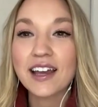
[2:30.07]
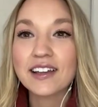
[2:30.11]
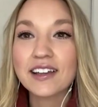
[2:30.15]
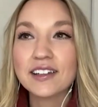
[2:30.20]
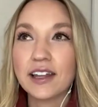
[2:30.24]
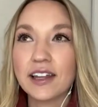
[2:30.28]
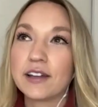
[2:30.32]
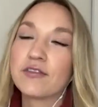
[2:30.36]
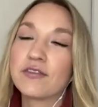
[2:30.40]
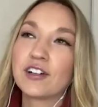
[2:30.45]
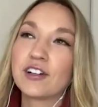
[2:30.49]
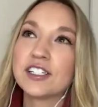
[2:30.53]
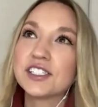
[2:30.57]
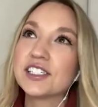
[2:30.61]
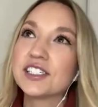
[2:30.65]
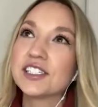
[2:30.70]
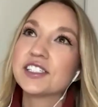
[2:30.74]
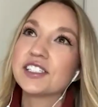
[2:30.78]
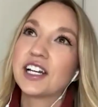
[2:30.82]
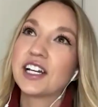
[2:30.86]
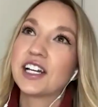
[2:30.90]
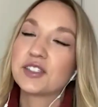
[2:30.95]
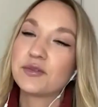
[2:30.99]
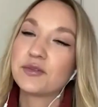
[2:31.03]
Like, for
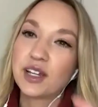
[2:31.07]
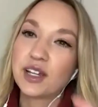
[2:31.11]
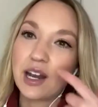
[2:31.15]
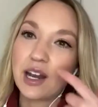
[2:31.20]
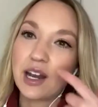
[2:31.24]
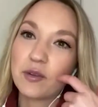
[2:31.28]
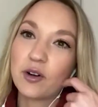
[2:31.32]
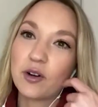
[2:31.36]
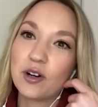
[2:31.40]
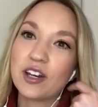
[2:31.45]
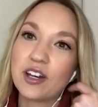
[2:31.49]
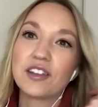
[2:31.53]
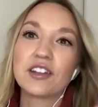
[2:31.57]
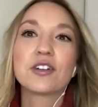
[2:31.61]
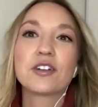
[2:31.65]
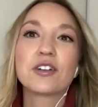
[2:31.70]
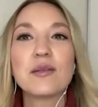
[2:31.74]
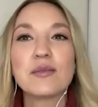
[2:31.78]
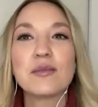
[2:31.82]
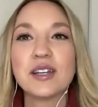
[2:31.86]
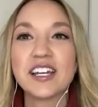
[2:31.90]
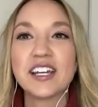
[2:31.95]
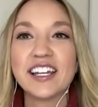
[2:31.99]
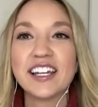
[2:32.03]
instance, next weekend I'm going to the
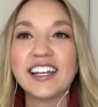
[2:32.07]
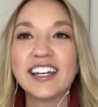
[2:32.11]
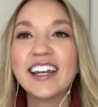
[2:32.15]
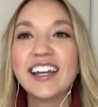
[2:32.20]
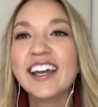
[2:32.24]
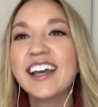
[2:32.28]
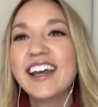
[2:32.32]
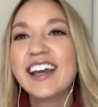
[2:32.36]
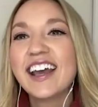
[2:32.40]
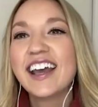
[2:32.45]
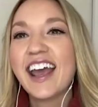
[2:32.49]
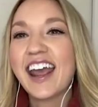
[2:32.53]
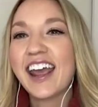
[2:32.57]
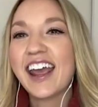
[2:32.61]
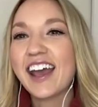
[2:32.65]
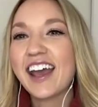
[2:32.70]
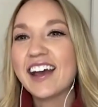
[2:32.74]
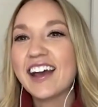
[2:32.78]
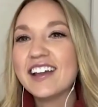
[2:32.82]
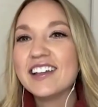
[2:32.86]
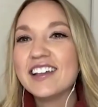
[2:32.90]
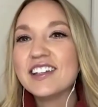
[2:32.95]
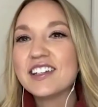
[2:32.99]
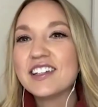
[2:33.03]
Caribbean,
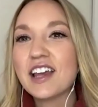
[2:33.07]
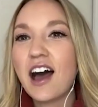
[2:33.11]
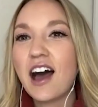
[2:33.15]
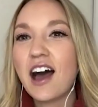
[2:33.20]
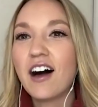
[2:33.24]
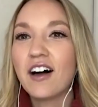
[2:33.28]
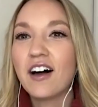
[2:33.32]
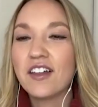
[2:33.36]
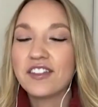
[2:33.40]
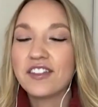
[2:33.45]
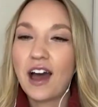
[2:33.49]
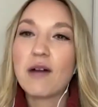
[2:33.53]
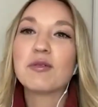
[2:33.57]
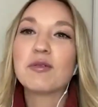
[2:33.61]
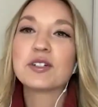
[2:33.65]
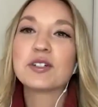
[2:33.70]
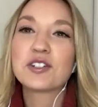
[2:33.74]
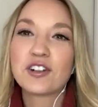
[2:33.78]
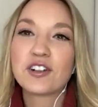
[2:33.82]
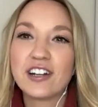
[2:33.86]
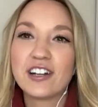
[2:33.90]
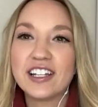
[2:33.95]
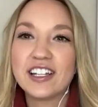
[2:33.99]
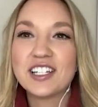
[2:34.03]
and that will
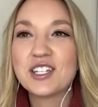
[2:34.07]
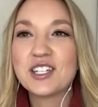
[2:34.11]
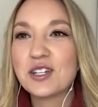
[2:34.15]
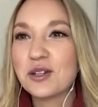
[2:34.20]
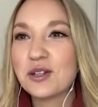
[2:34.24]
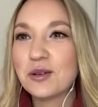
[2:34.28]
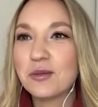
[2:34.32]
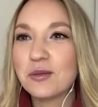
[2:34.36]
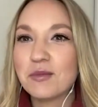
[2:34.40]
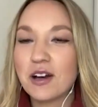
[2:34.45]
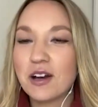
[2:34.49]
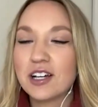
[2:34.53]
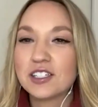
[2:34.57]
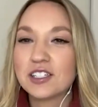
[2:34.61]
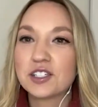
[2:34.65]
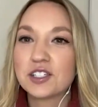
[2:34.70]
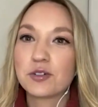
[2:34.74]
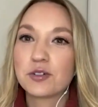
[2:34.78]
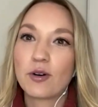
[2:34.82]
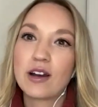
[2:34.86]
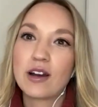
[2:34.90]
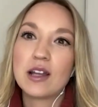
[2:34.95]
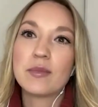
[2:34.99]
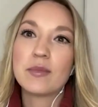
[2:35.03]
turn into a
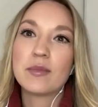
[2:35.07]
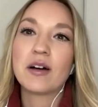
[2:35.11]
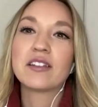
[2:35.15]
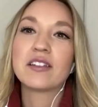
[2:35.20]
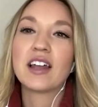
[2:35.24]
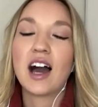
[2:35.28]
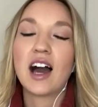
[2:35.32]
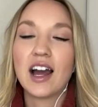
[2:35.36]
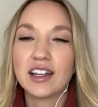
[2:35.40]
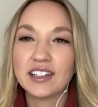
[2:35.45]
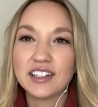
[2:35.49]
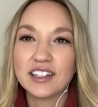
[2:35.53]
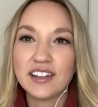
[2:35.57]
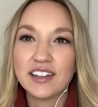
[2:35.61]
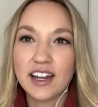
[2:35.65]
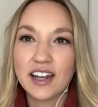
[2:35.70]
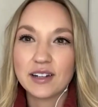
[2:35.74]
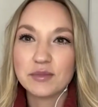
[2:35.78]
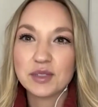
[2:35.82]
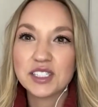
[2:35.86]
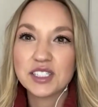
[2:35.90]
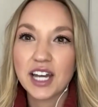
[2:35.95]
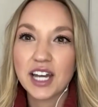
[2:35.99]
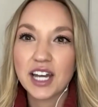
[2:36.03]
story about the island that
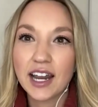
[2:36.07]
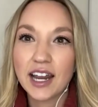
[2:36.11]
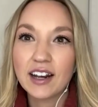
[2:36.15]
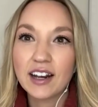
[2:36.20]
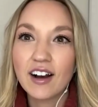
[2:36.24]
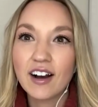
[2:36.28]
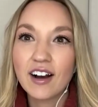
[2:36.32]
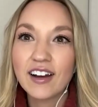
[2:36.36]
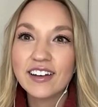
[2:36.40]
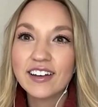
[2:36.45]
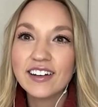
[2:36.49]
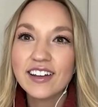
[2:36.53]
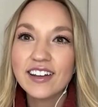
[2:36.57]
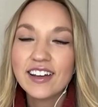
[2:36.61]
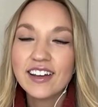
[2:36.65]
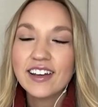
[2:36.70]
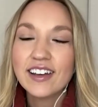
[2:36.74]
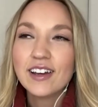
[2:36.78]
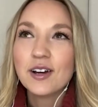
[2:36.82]
I'm staying on.